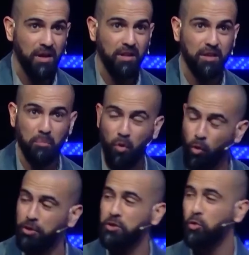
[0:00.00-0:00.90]
the
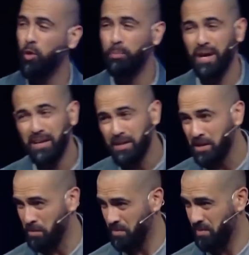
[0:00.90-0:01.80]
more you obey
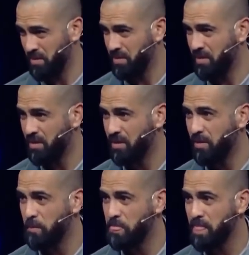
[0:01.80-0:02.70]
him.
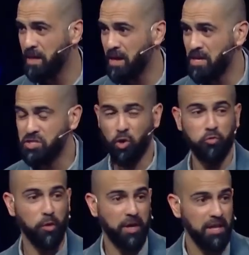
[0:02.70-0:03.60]
So if
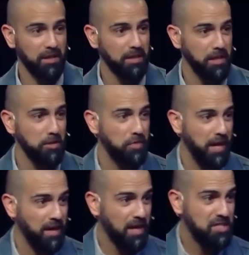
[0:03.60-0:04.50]
we're going to live
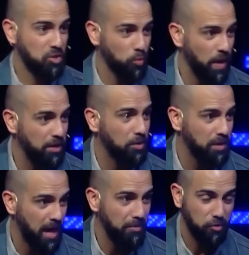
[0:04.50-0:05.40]
a surrendered
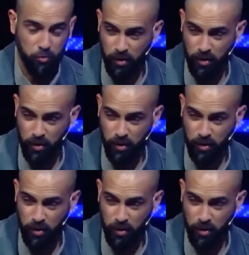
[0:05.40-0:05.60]
life, if we're